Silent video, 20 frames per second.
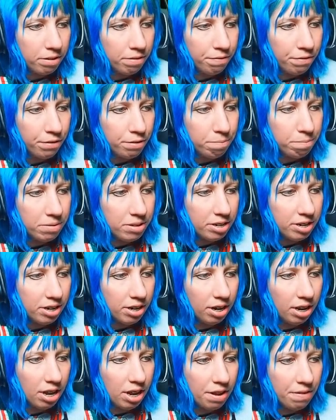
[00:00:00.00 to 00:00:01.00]
From D
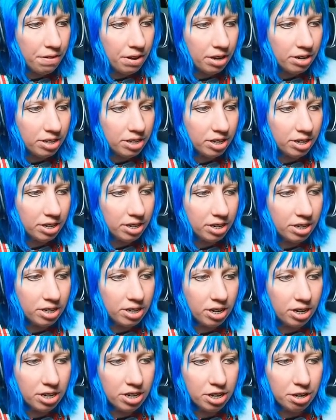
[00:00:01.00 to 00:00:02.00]
Live, had to
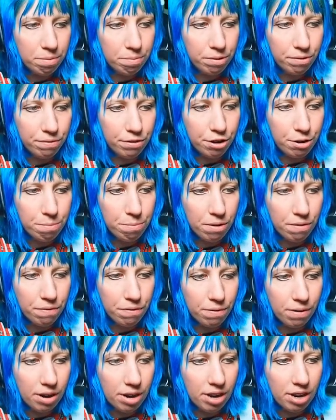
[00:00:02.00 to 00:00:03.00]
tidy up the room,
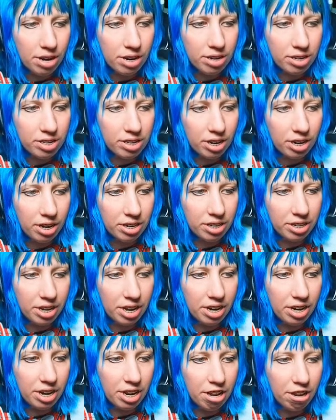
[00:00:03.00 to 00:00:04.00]
otherwise I'd
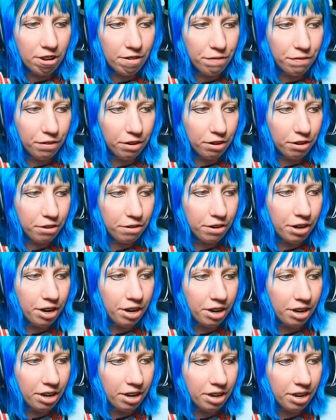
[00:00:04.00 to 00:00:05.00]
get an earful of grief.
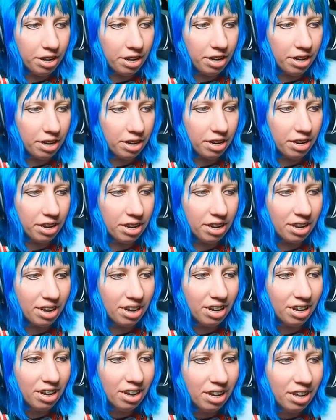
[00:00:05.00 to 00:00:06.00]

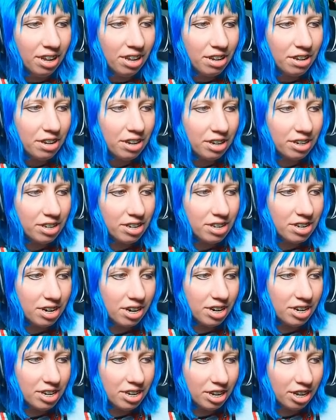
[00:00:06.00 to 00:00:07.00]
You had to
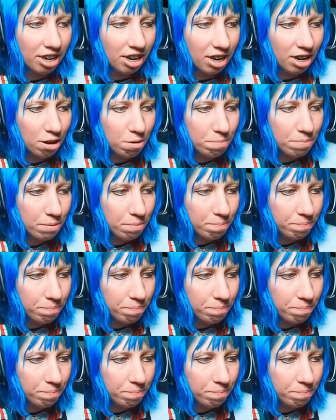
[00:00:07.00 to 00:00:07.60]
tidy up.